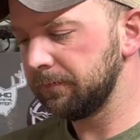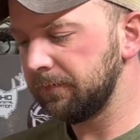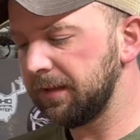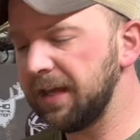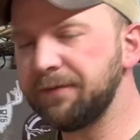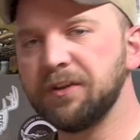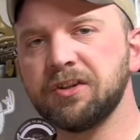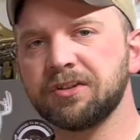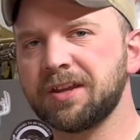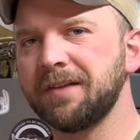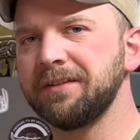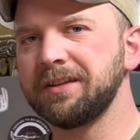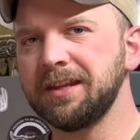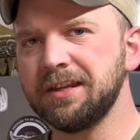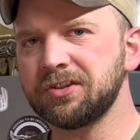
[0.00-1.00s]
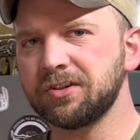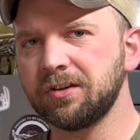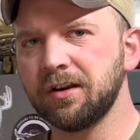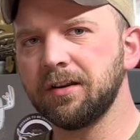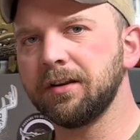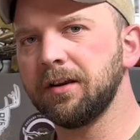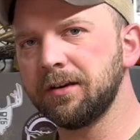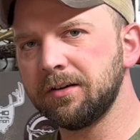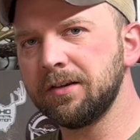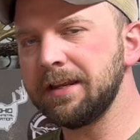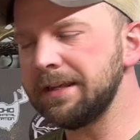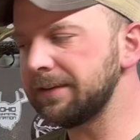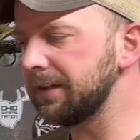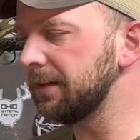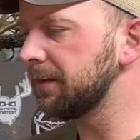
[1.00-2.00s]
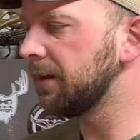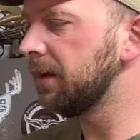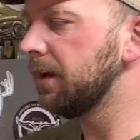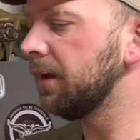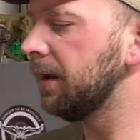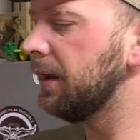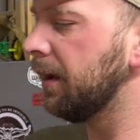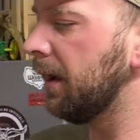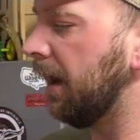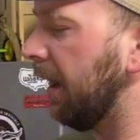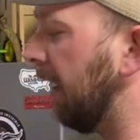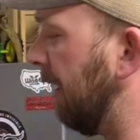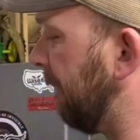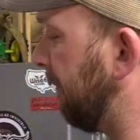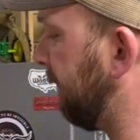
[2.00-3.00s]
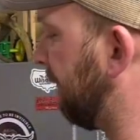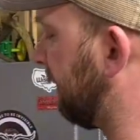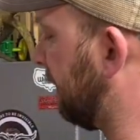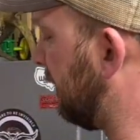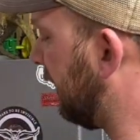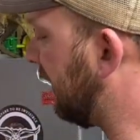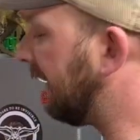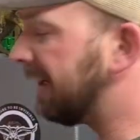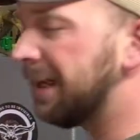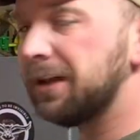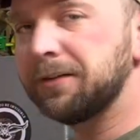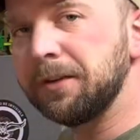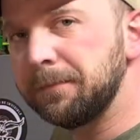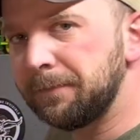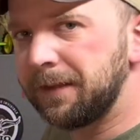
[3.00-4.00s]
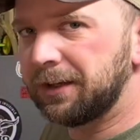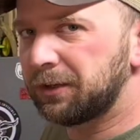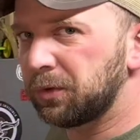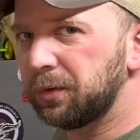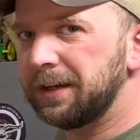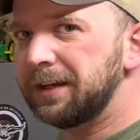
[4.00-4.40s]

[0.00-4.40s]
If you just have a t-shirt on underneath it. To get down to that 20